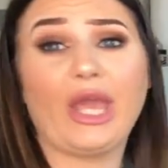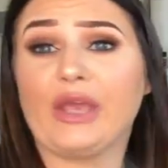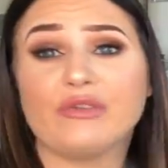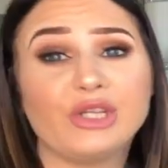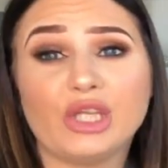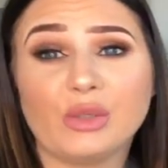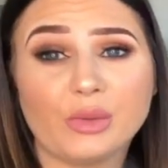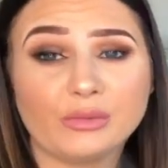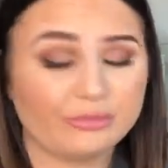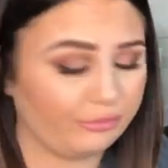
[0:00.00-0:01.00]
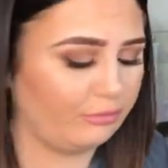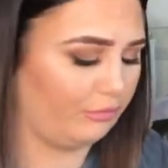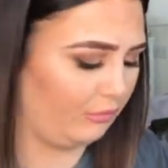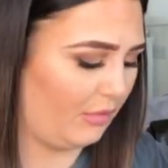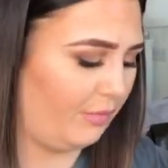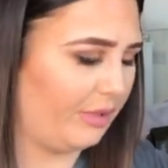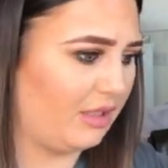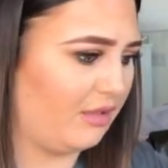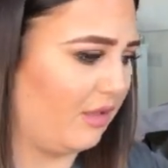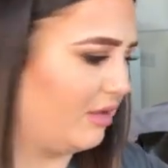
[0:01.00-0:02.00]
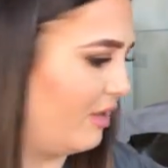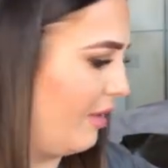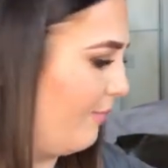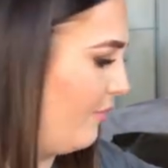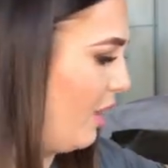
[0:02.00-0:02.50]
over near one. That'd be disgusting.